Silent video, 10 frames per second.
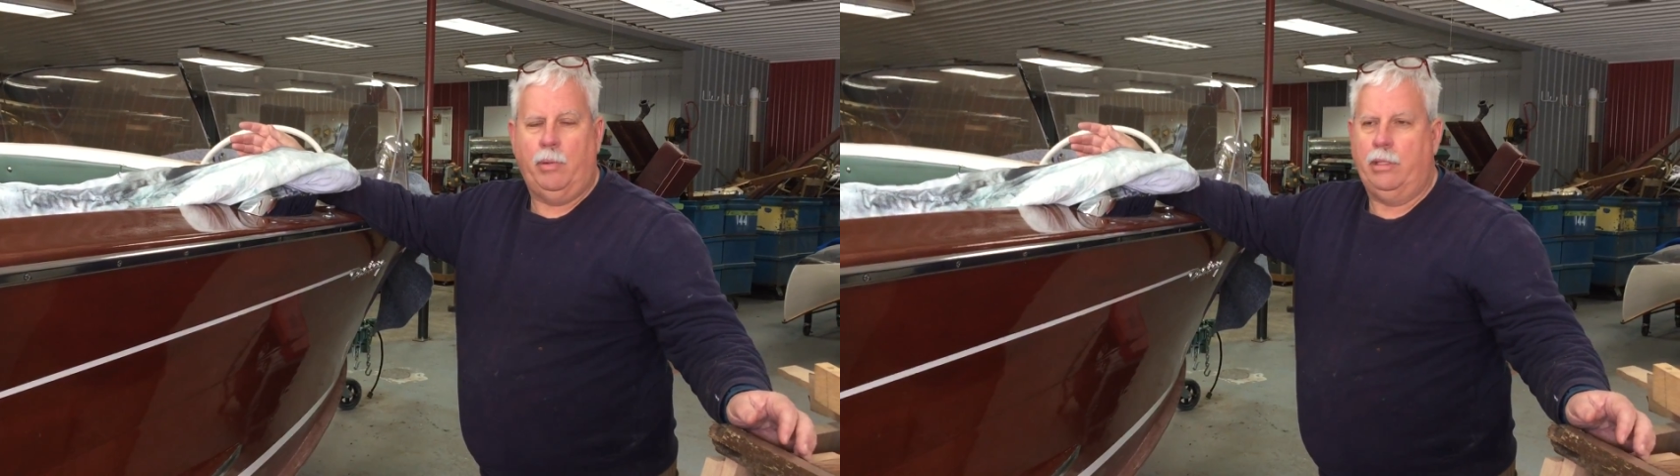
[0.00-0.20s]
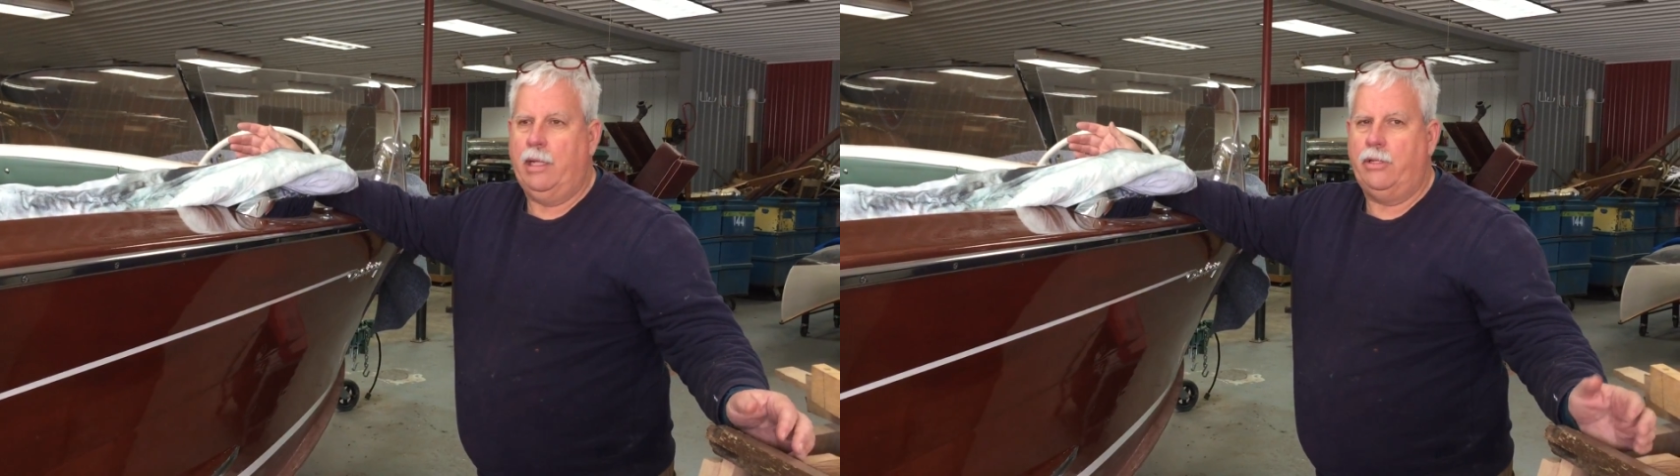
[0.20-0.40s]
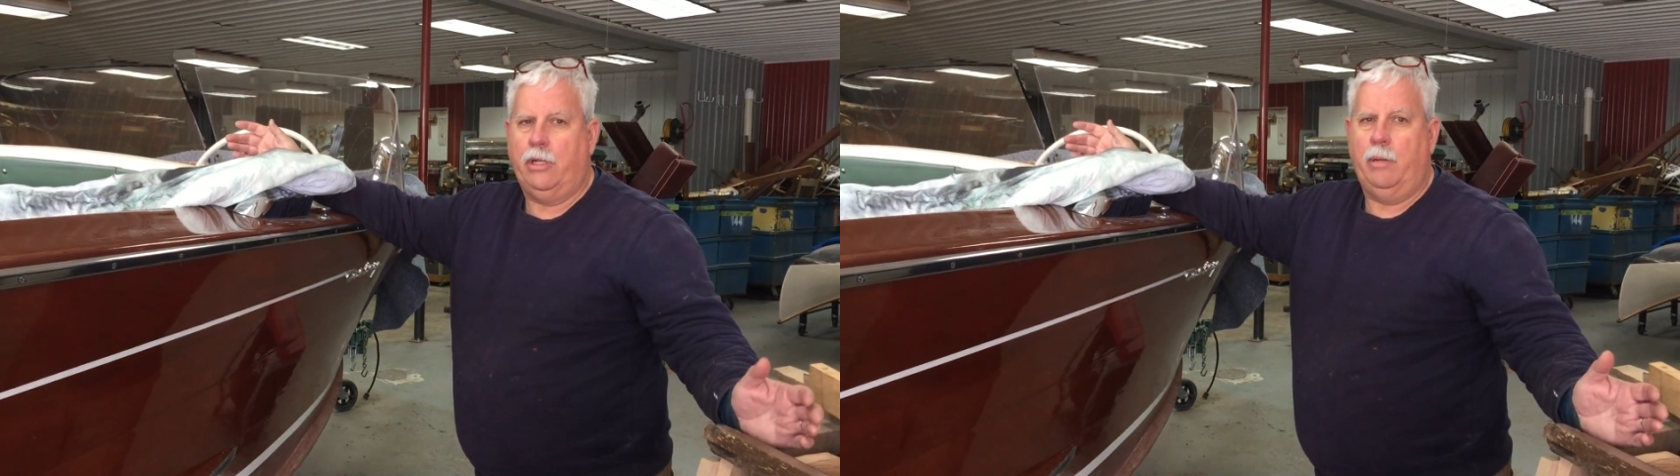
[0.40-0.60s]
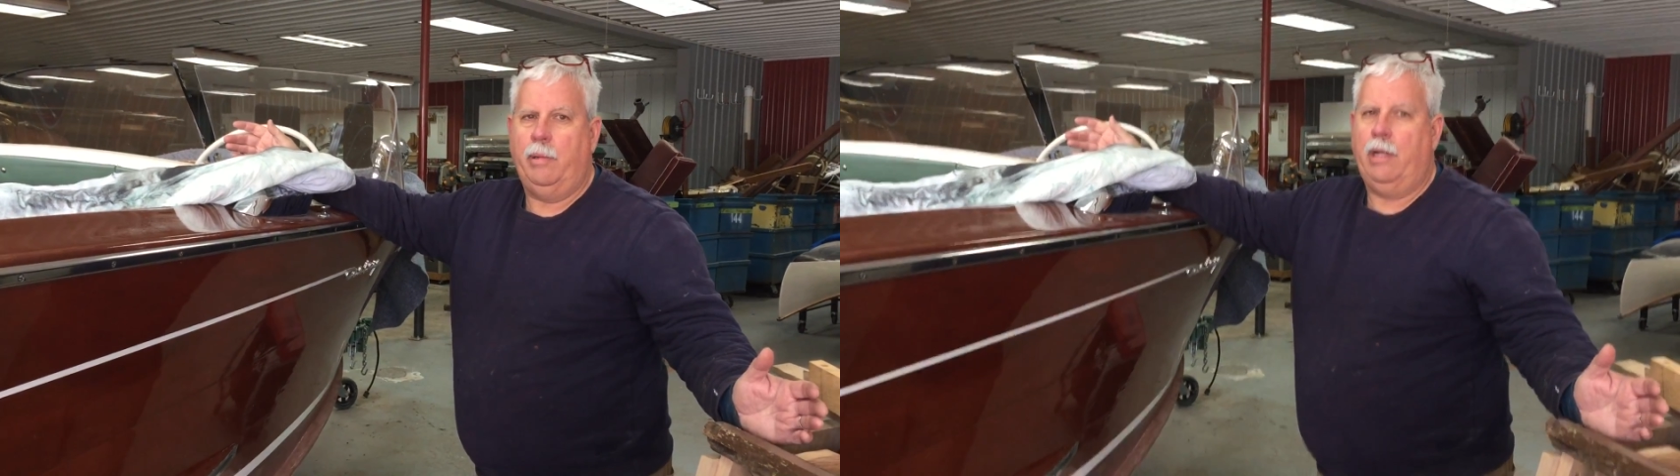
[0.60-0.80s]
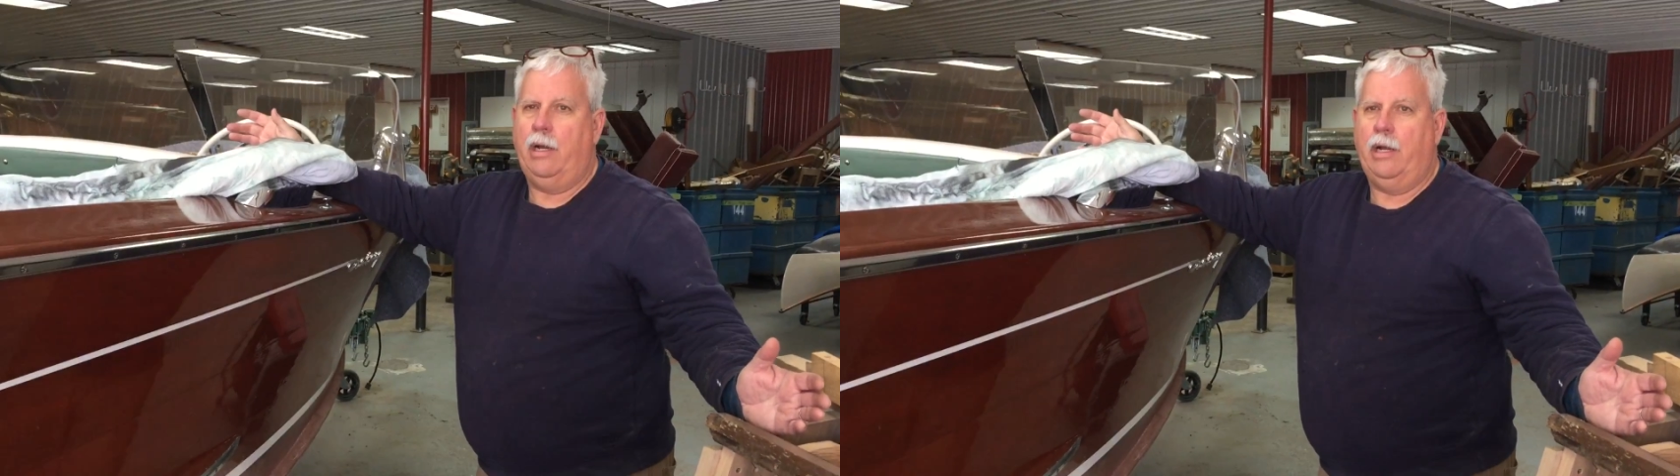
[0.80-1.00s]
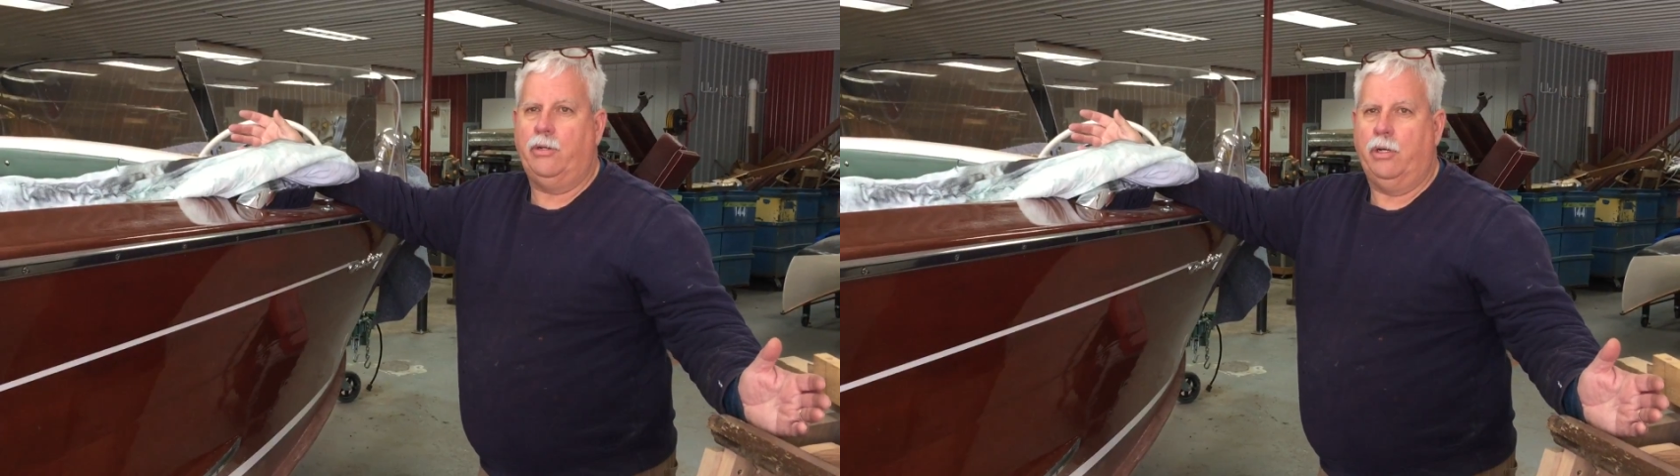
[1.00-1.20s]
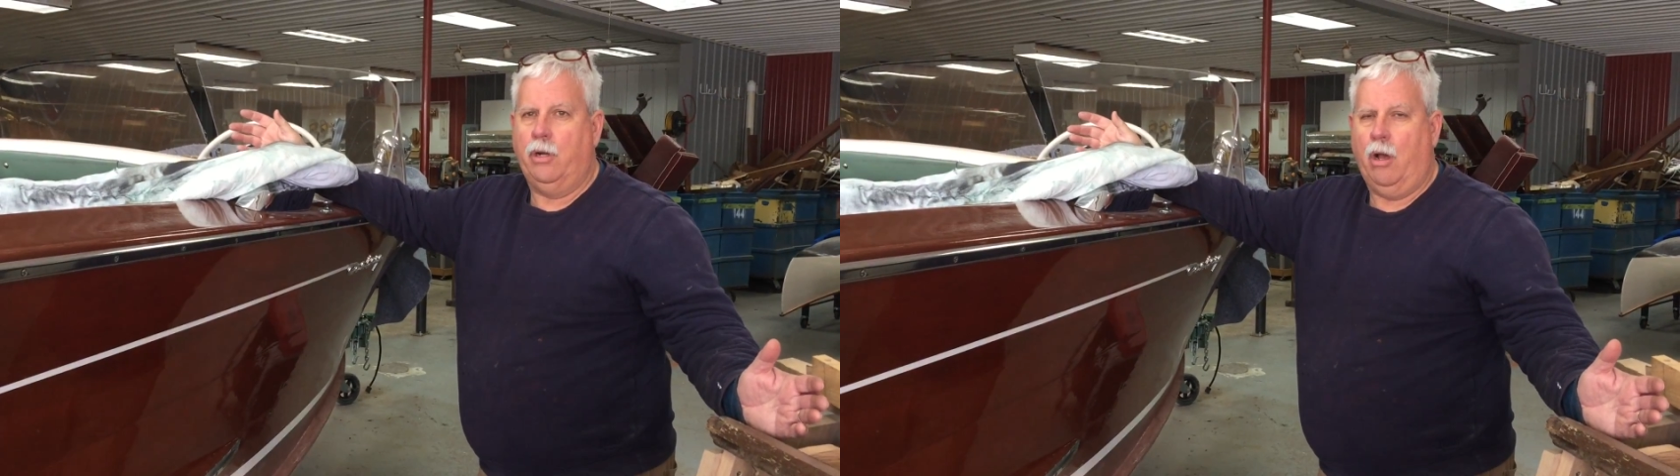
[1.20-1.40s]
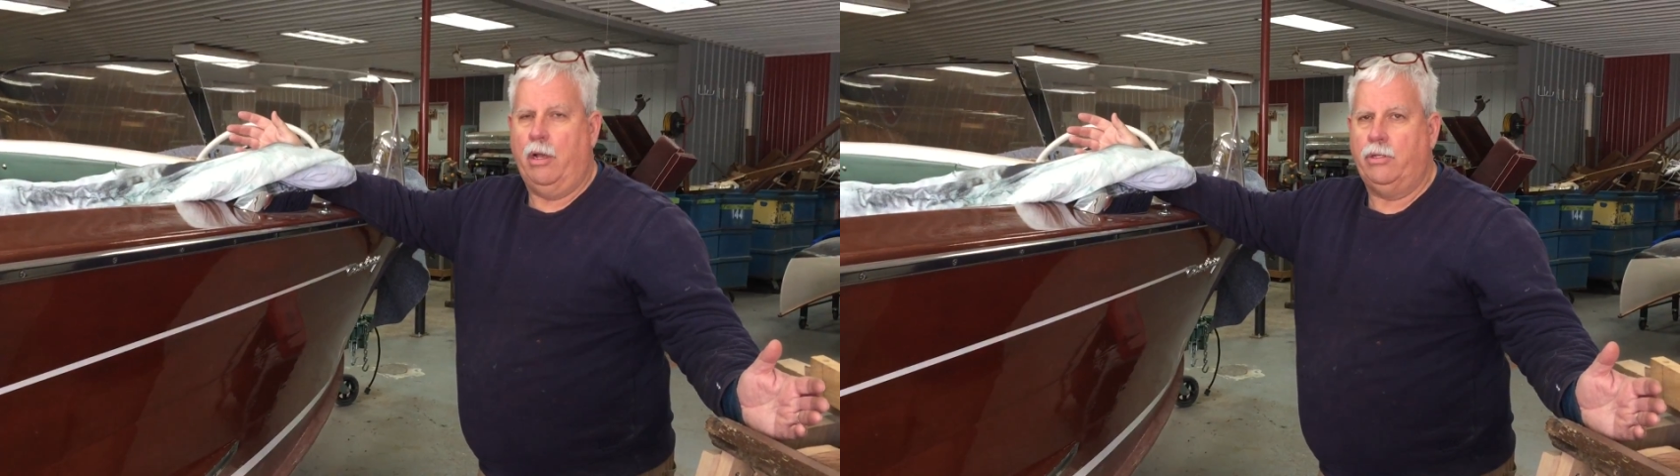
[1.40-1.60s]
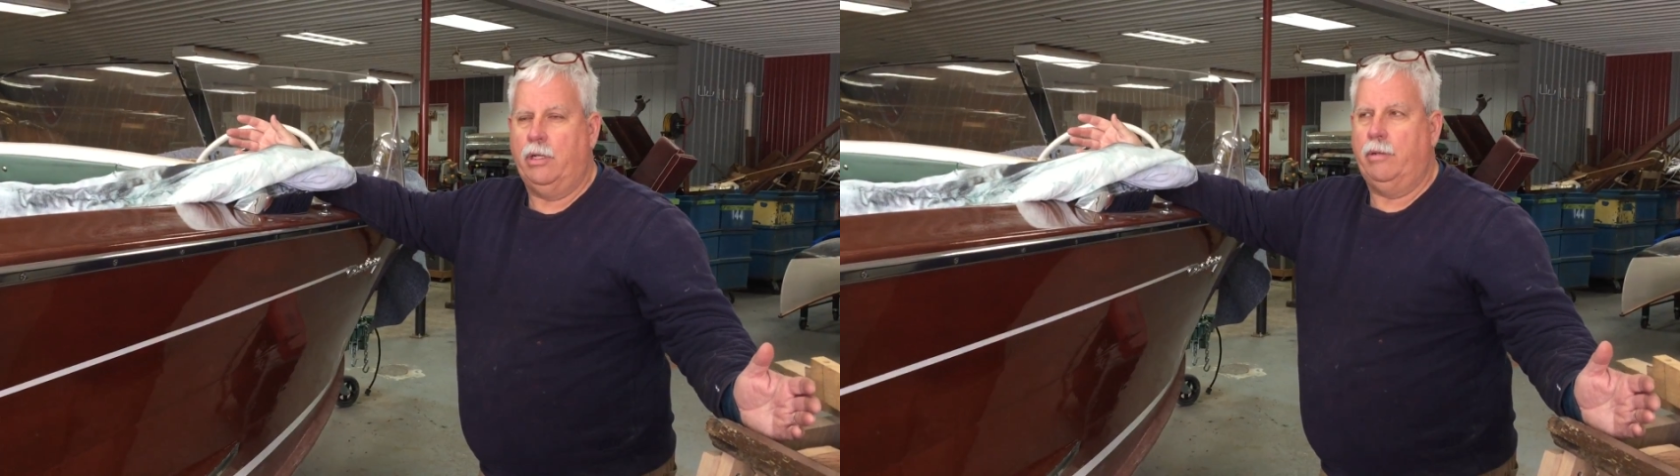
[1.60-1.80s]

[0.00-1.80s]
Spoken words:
but that's going to be at an extra cost.